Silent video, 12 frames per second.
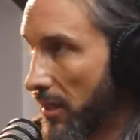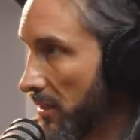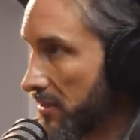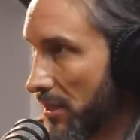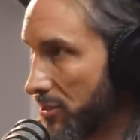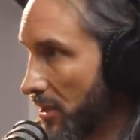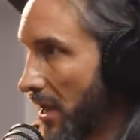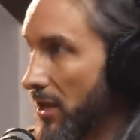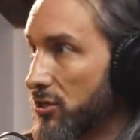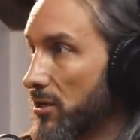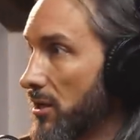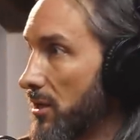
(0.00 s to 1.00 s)
kids'
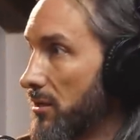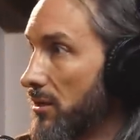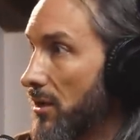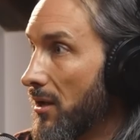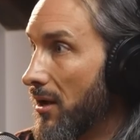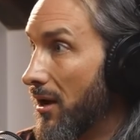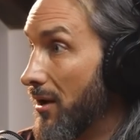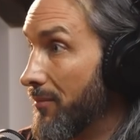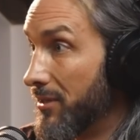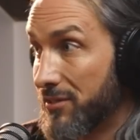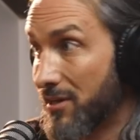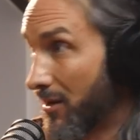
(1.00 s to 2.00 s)
education.
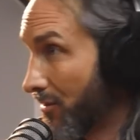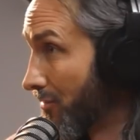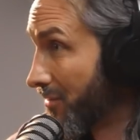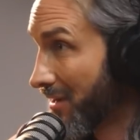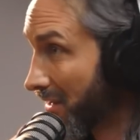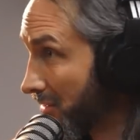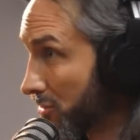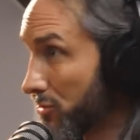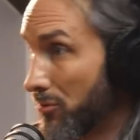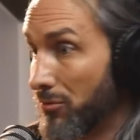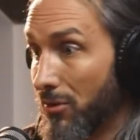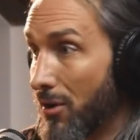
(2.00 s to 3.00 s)
Instead of going to getting a
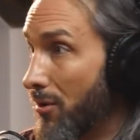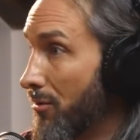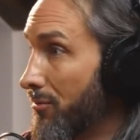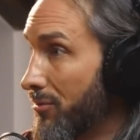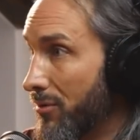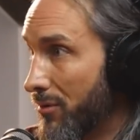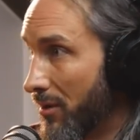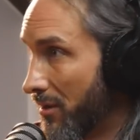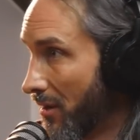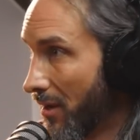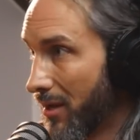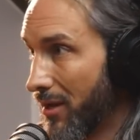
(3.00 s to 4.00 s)
student loan, you
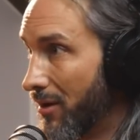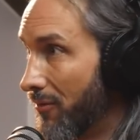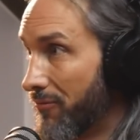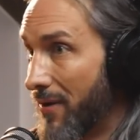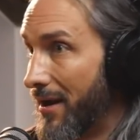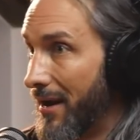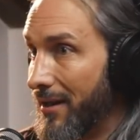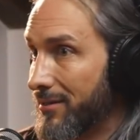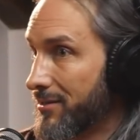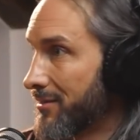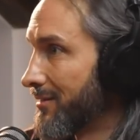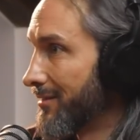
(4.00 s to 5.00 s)
could,
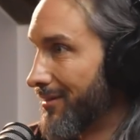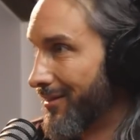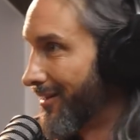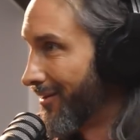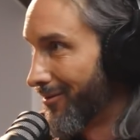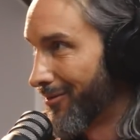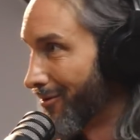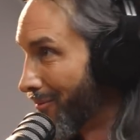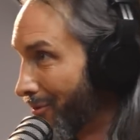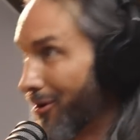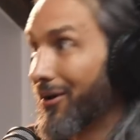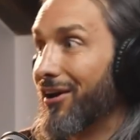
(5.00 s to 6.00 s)
finance their
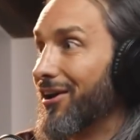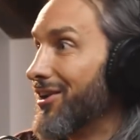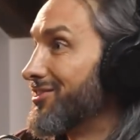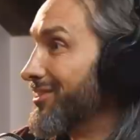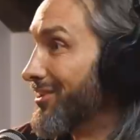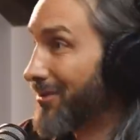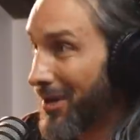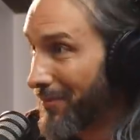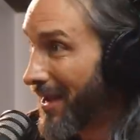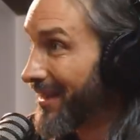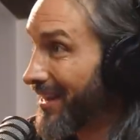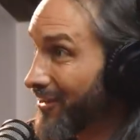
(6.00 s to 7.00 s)
mortgage, and you
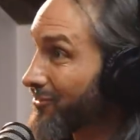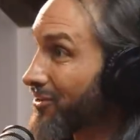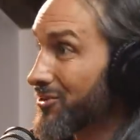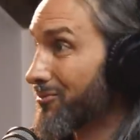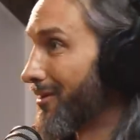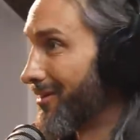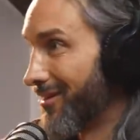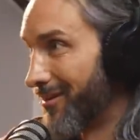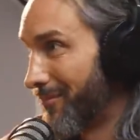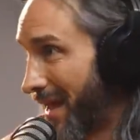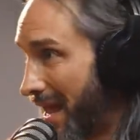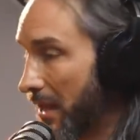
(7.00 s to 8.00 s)
get paid the interest rather
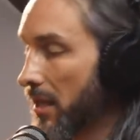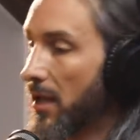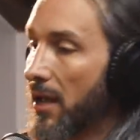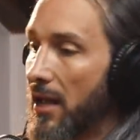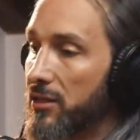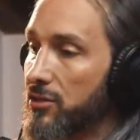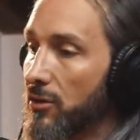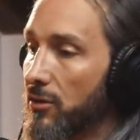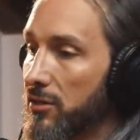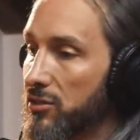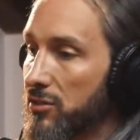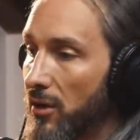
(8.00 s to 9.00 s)
than a bank. And so
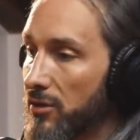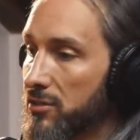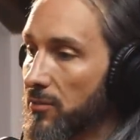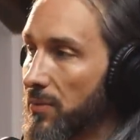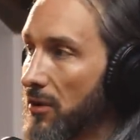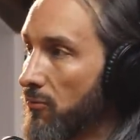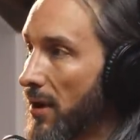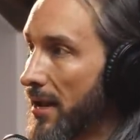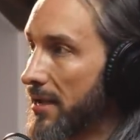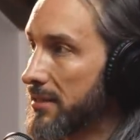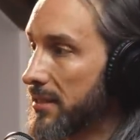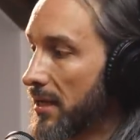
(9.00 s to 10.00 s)
it starts to be
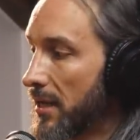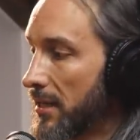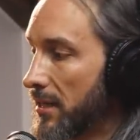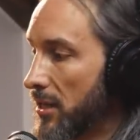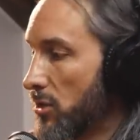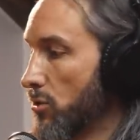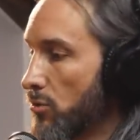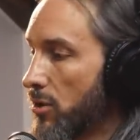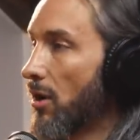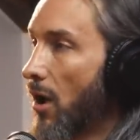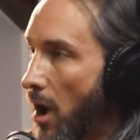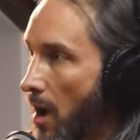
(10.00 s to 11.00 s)
ways that you
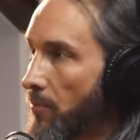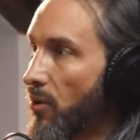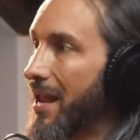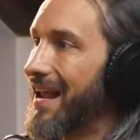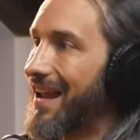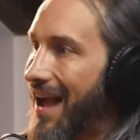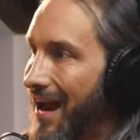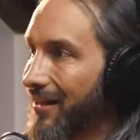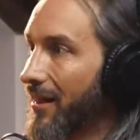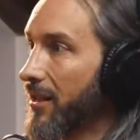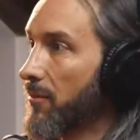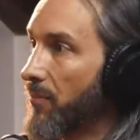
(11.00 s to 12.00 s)
can operate and
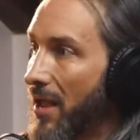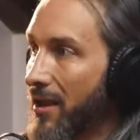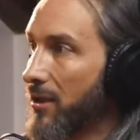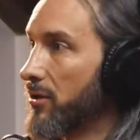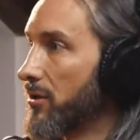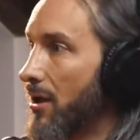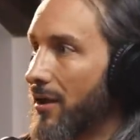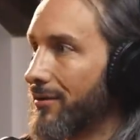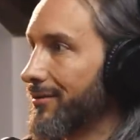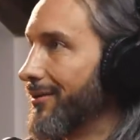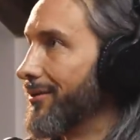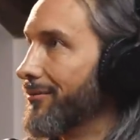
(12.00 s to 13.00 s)
act like a bank, and you're
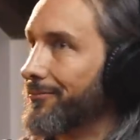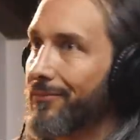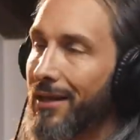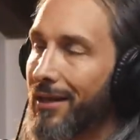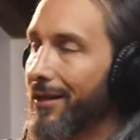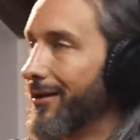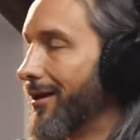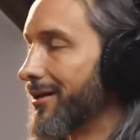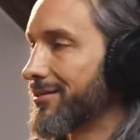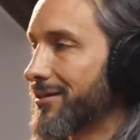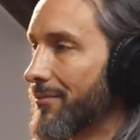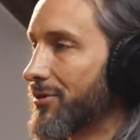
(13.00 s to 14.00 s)

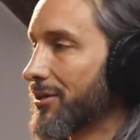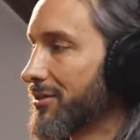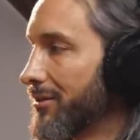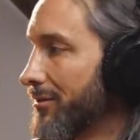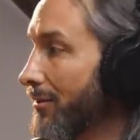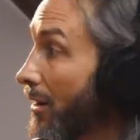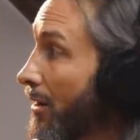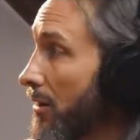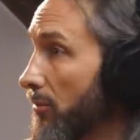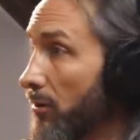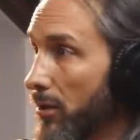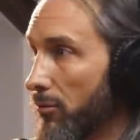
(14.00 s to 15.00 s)
not subject to,
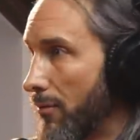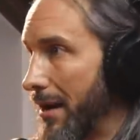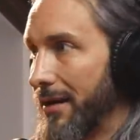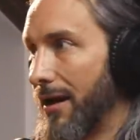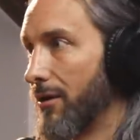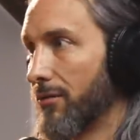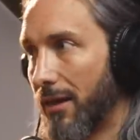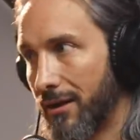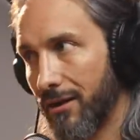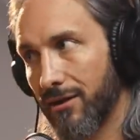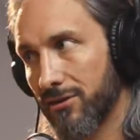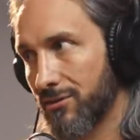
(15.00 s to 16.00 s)
oh, well, right now
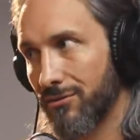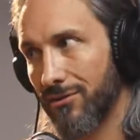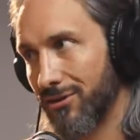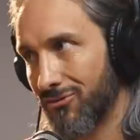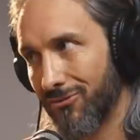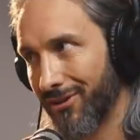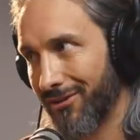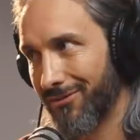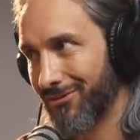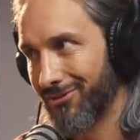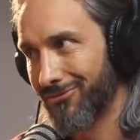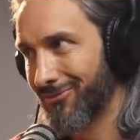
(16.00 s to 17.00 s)
lending is
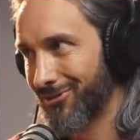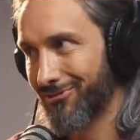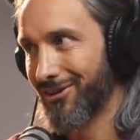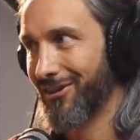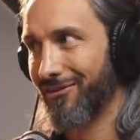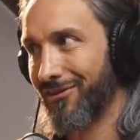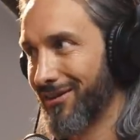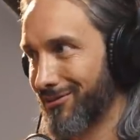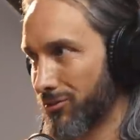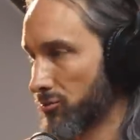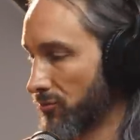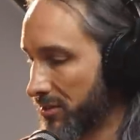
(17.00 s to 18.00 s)
really restrictive
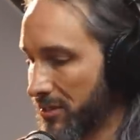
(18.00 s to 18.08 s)
because it's a